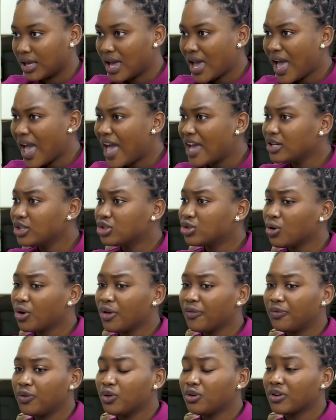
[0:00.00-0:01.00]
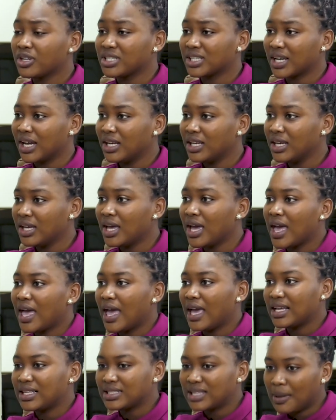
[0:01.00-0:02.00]
Yeah. And so if you critically
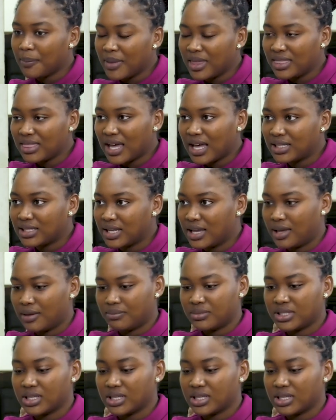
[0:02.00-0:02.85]
examine that um,